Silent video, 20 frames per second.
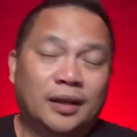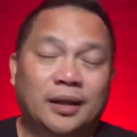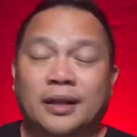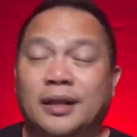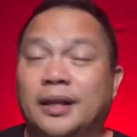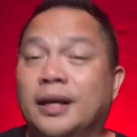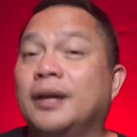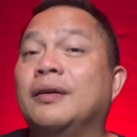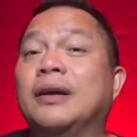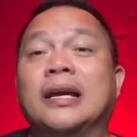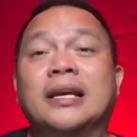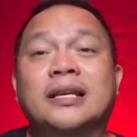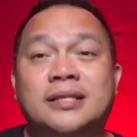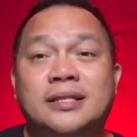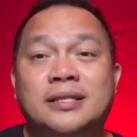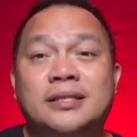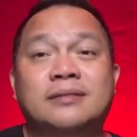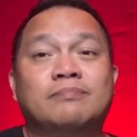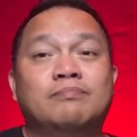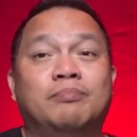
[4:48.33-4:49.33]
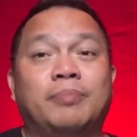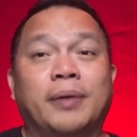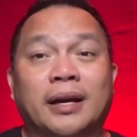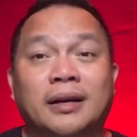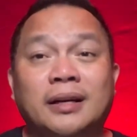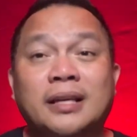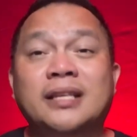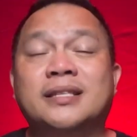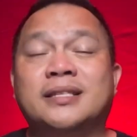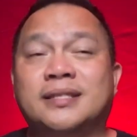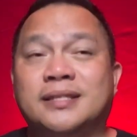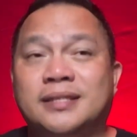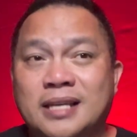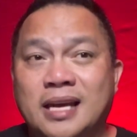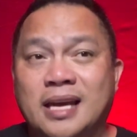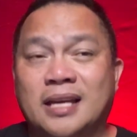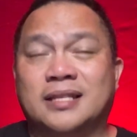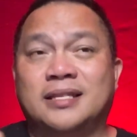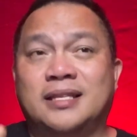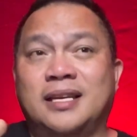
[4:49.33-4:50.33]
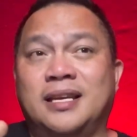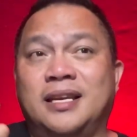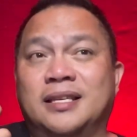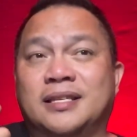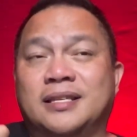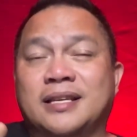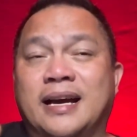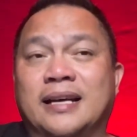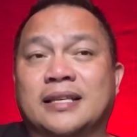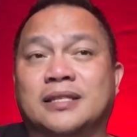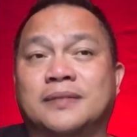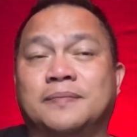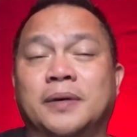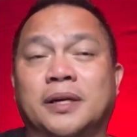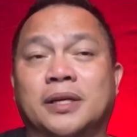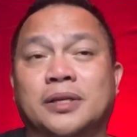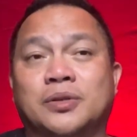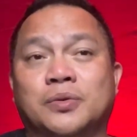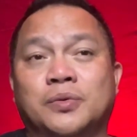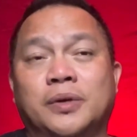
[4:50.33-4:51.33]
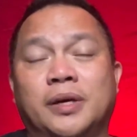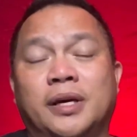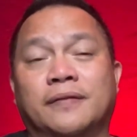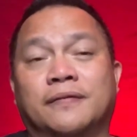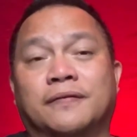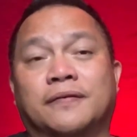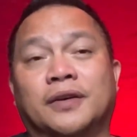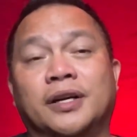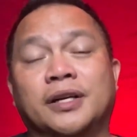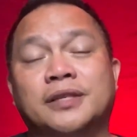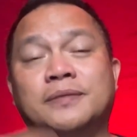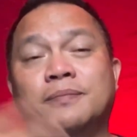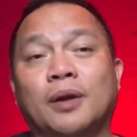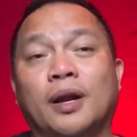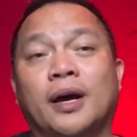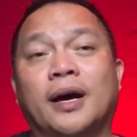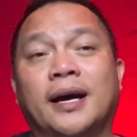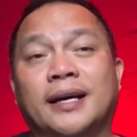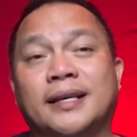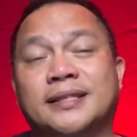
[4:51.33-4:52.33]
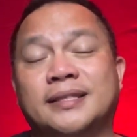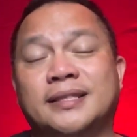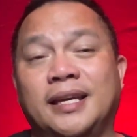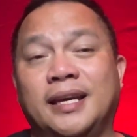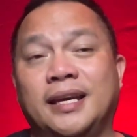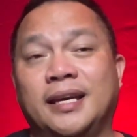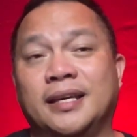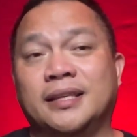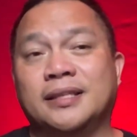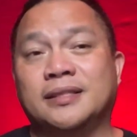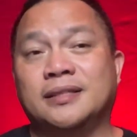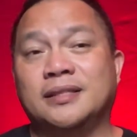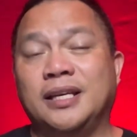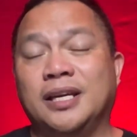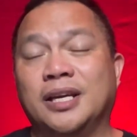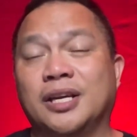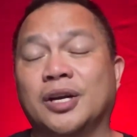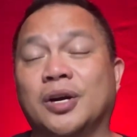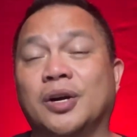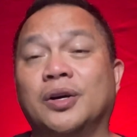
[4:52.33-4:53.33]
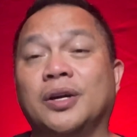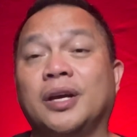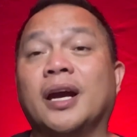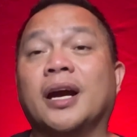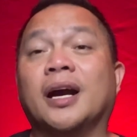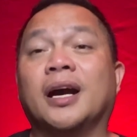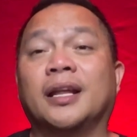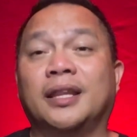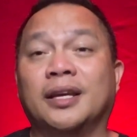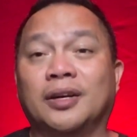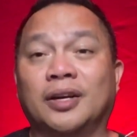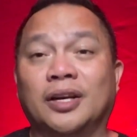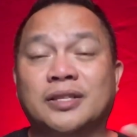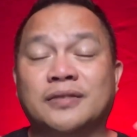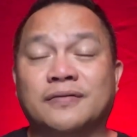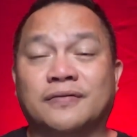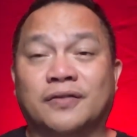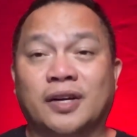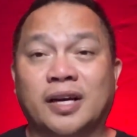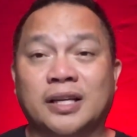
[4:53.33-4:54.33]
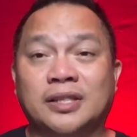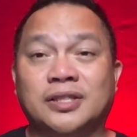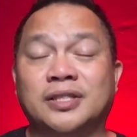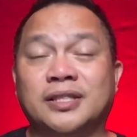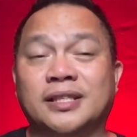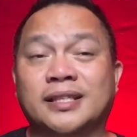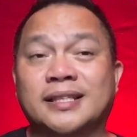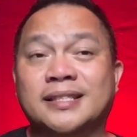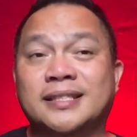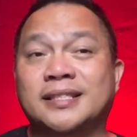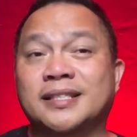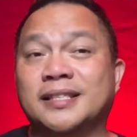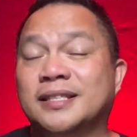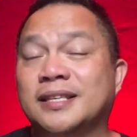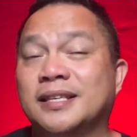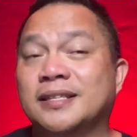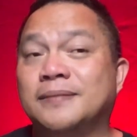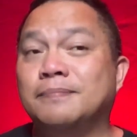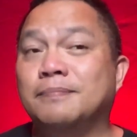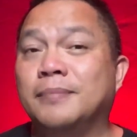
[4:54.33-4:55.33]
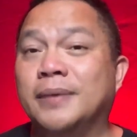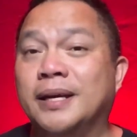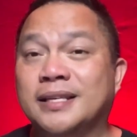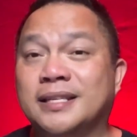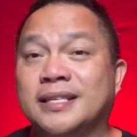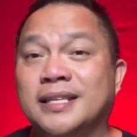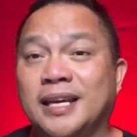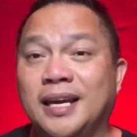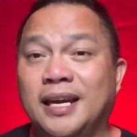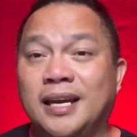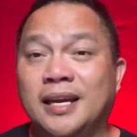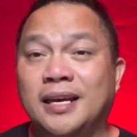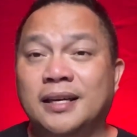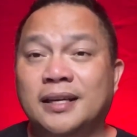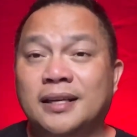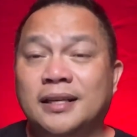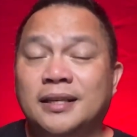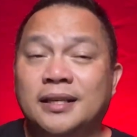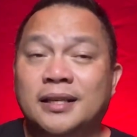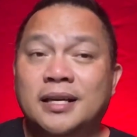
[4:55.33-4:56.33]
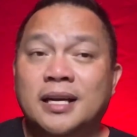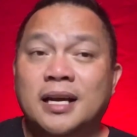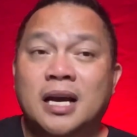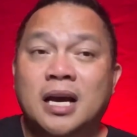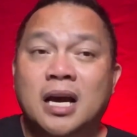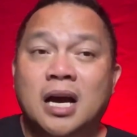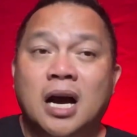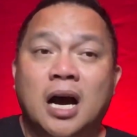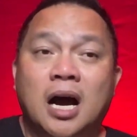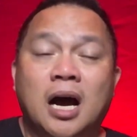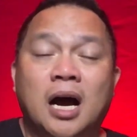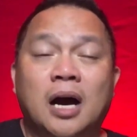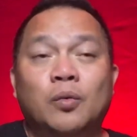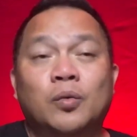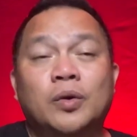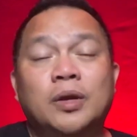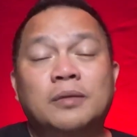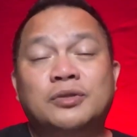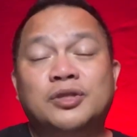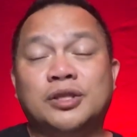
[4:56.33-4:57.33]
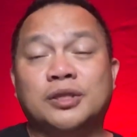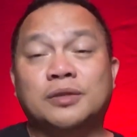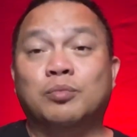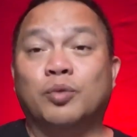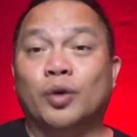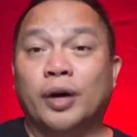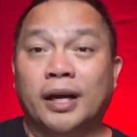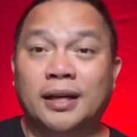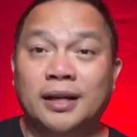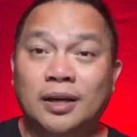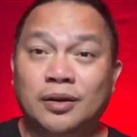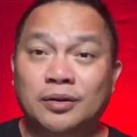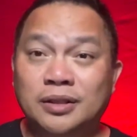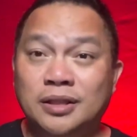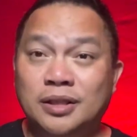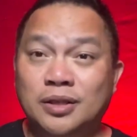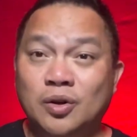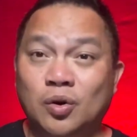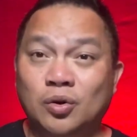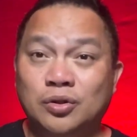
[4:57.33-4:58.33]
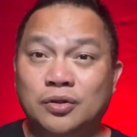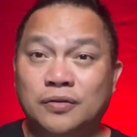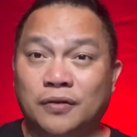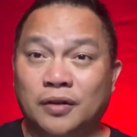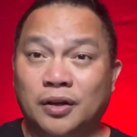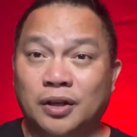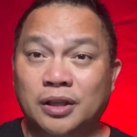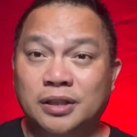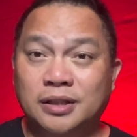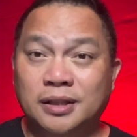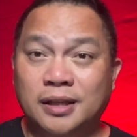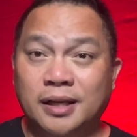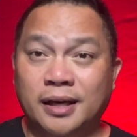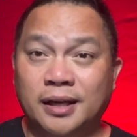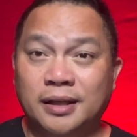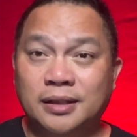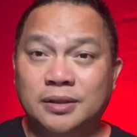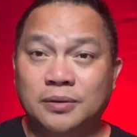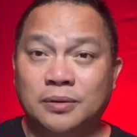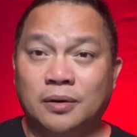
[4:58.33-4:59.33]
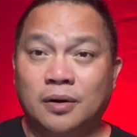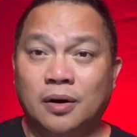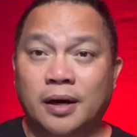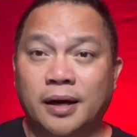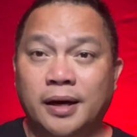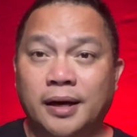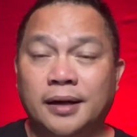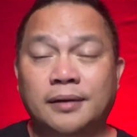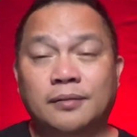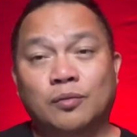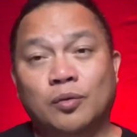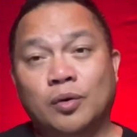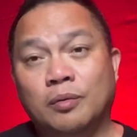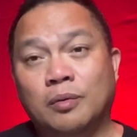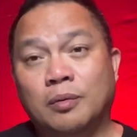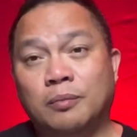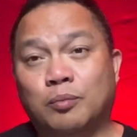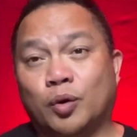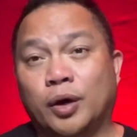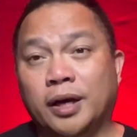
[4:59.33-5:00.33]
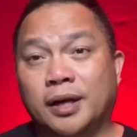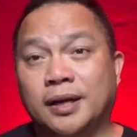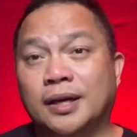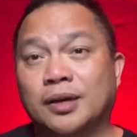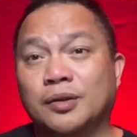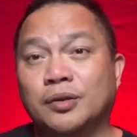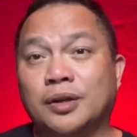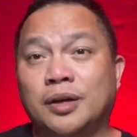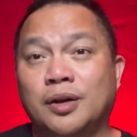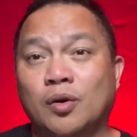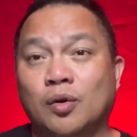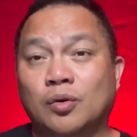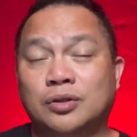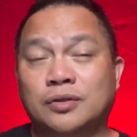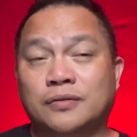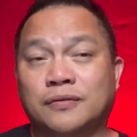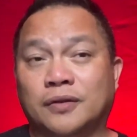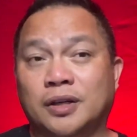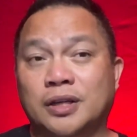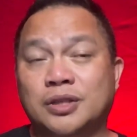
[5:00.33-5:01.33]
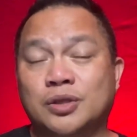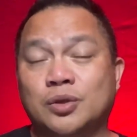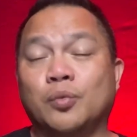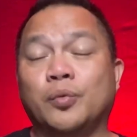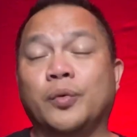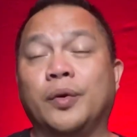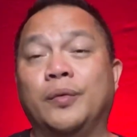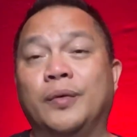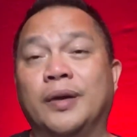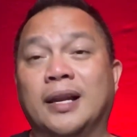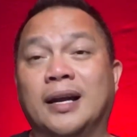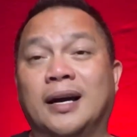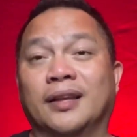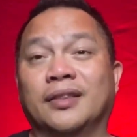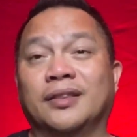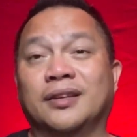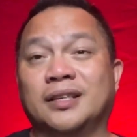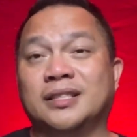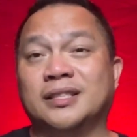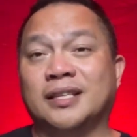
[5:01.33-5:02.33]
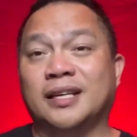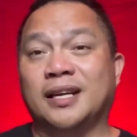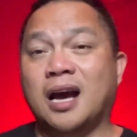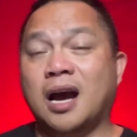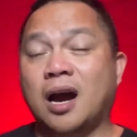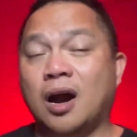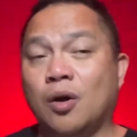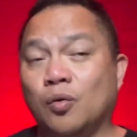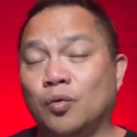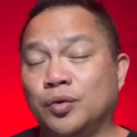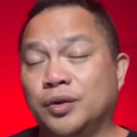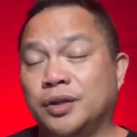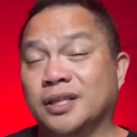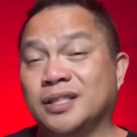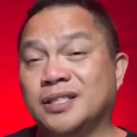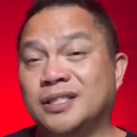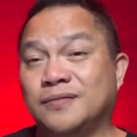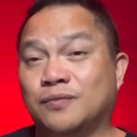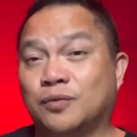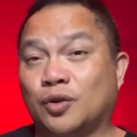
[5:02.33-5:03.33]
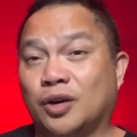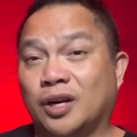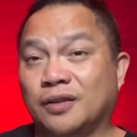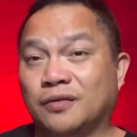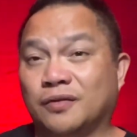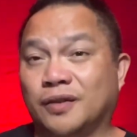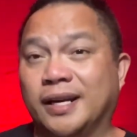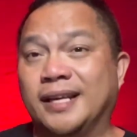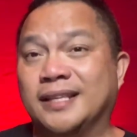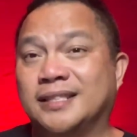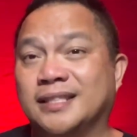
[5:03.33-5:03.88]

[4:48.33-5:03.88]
There is very sexiness aspect to it. First blast is, you know, yeah, there is freshness. This is minty. I will just break down the notes first, guys. All right. we will break down the notes first so we will understand how this progress